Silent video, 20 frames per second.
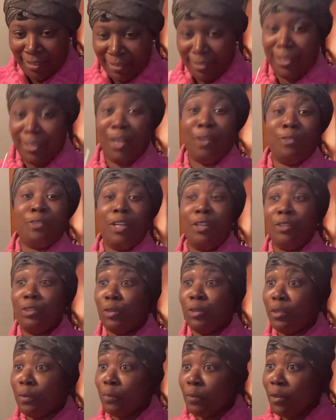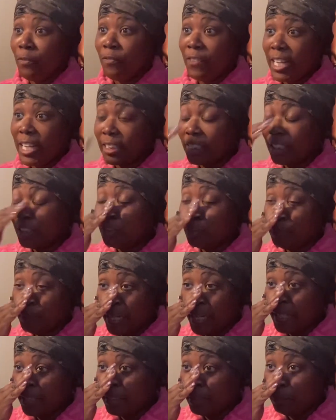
Don't don't do it real fast because you might